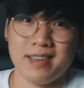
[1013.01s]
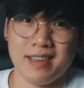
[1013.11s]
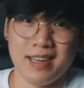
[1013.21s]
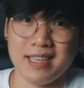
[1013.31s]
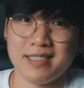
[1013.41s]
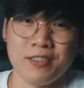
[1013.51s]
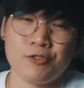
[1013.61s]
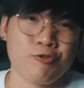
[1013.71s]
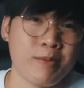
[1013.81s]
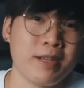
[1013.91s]
as in
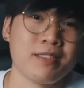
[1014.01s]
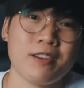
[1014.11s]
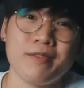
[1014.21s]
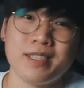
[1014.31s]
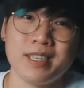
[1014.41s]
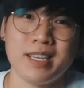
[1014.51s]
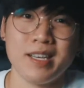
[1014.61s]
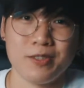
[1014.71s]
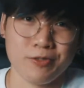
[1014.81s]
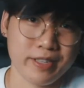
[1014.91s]
streaming
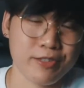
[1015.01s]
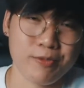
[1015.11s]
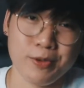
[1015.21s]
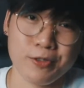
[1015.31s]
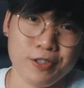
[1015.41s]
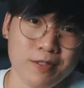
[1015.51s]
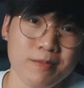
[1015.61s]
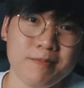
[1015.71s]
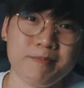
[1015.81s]
services or distribution.